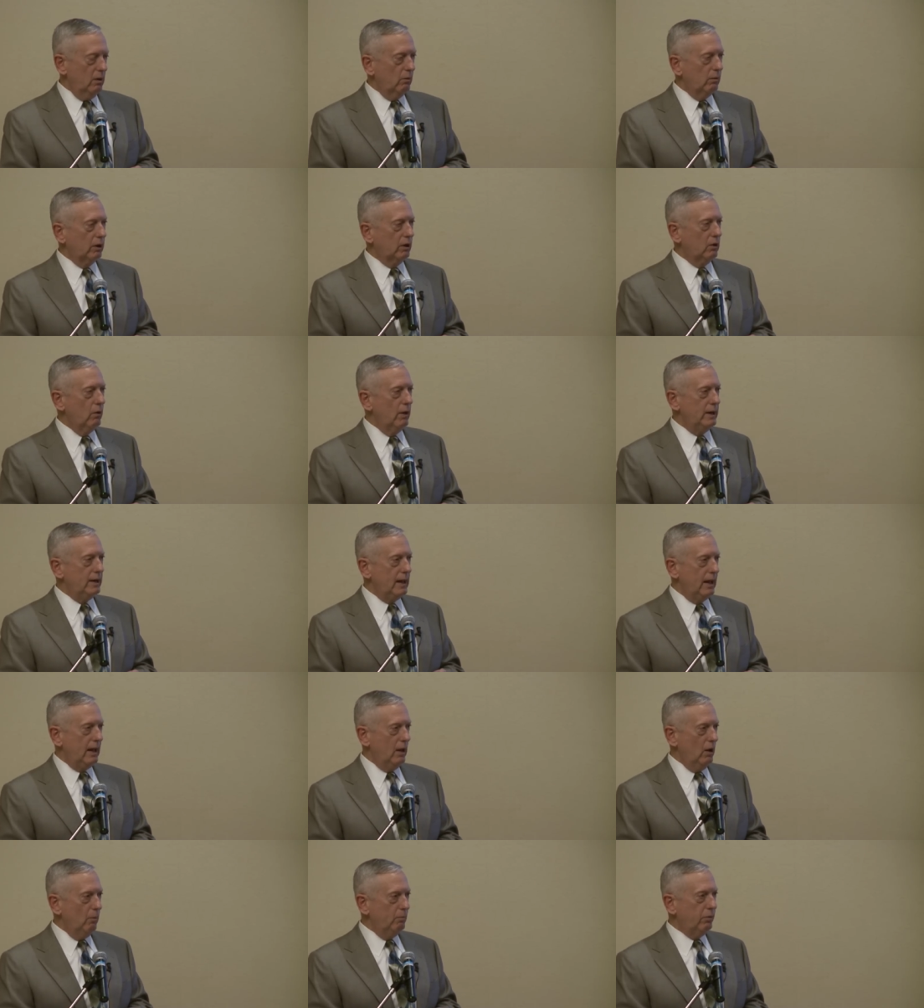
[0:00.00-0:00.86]
We're going to
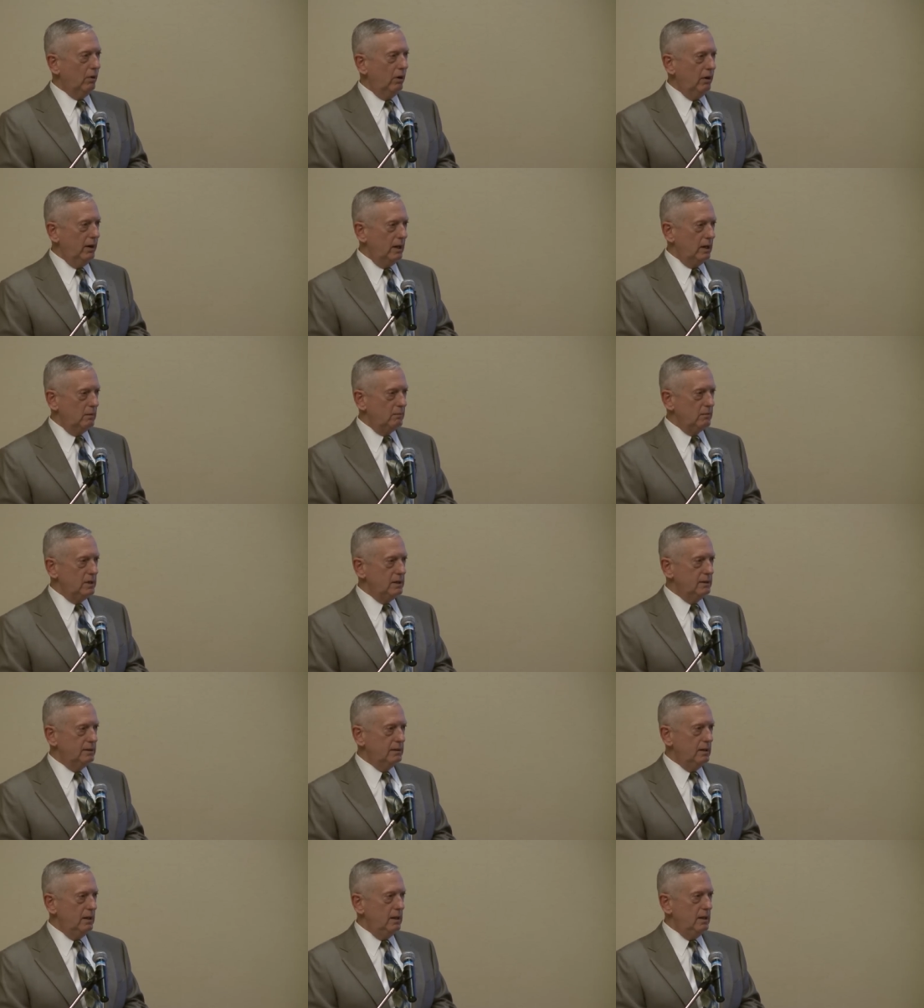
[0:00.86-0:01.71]
help our
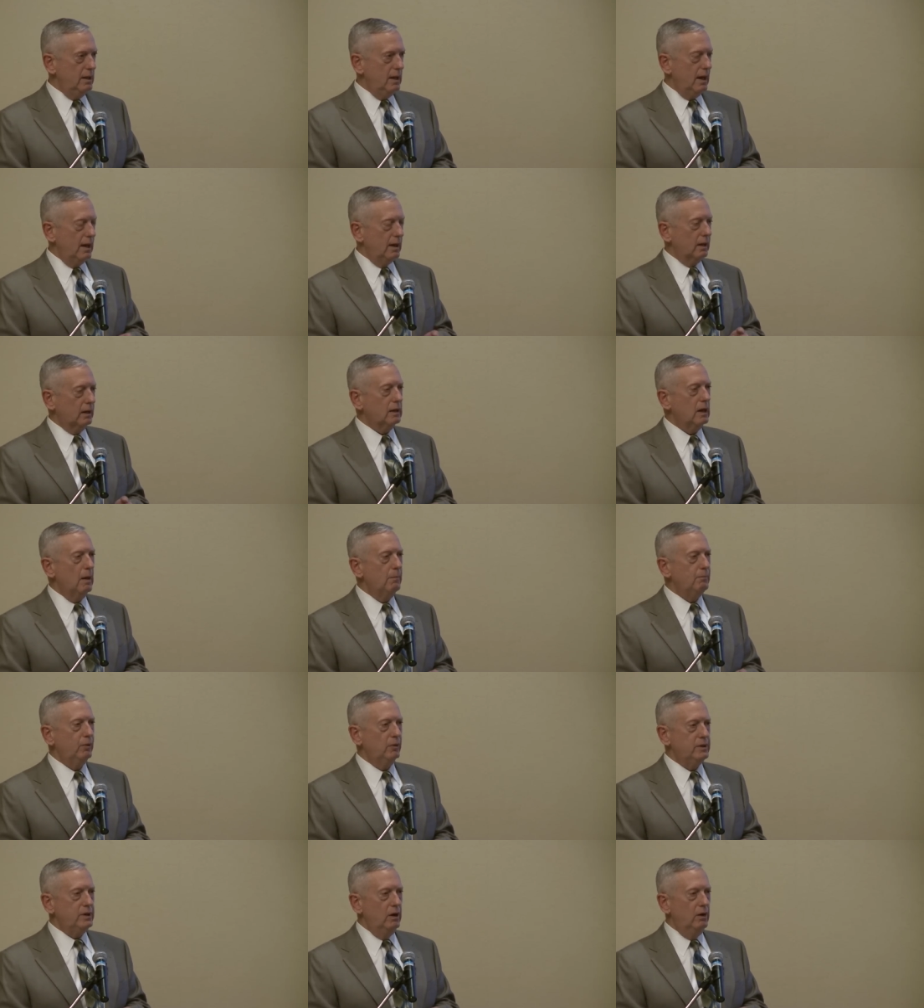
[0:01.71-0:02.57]
enemies. And a
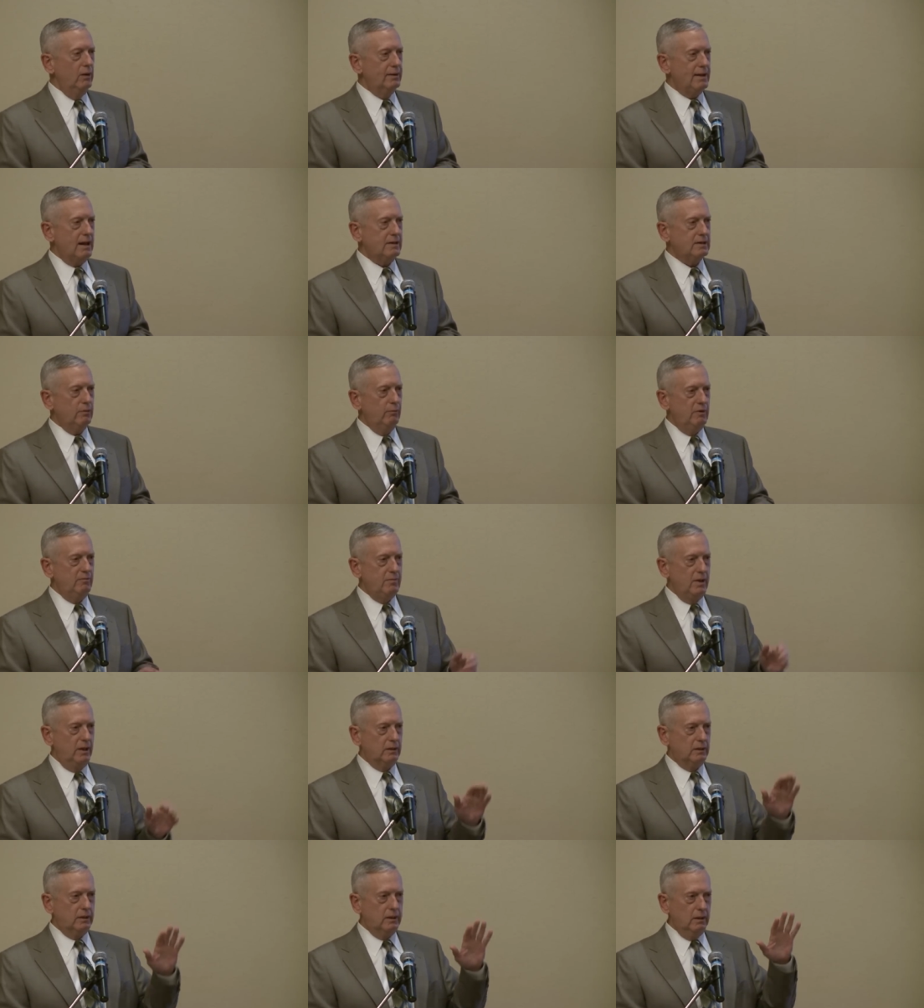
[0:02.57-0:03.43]
couple years after we've
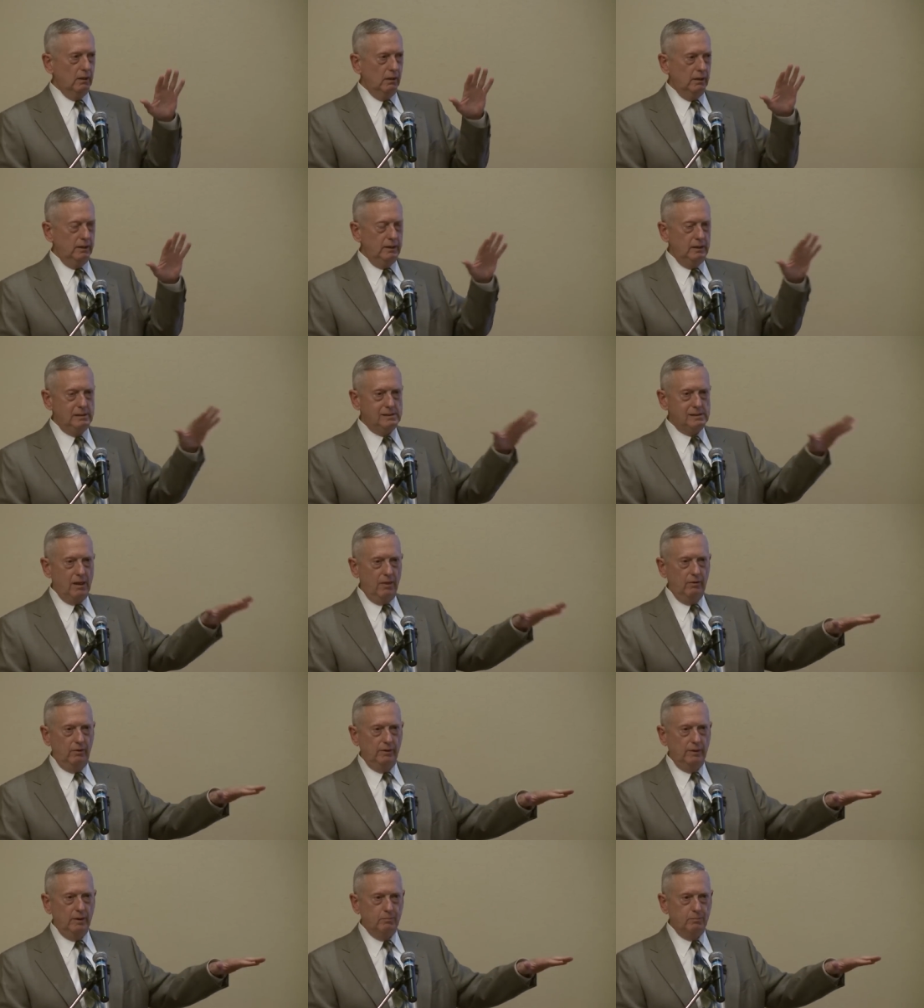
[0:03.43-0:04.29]
been killing each
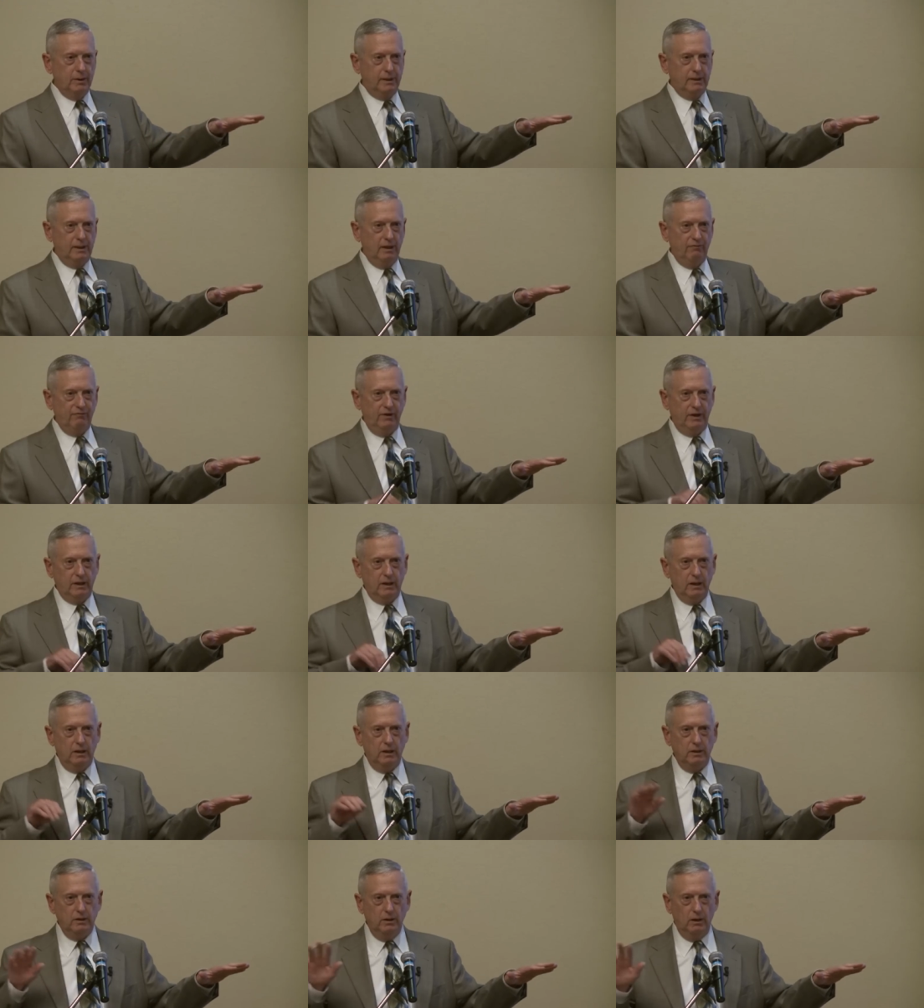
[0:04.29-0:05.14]
other in the Pacific
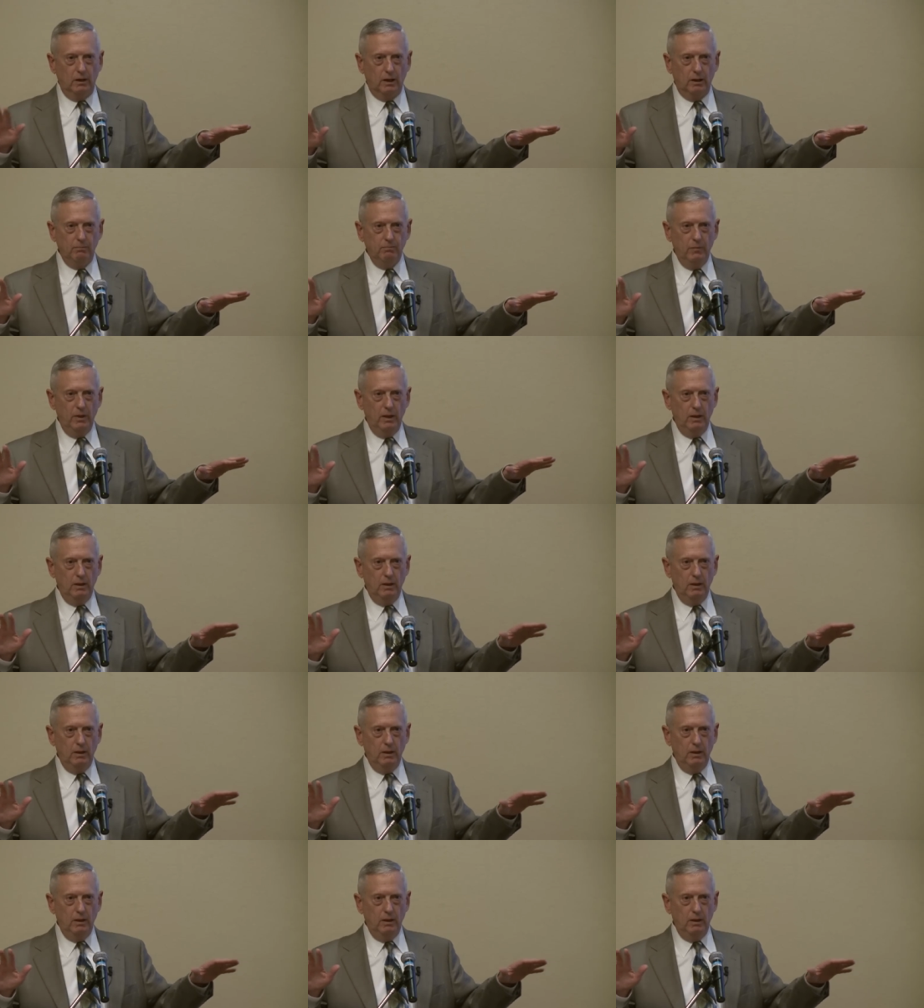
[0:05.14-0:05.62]
and in Europe,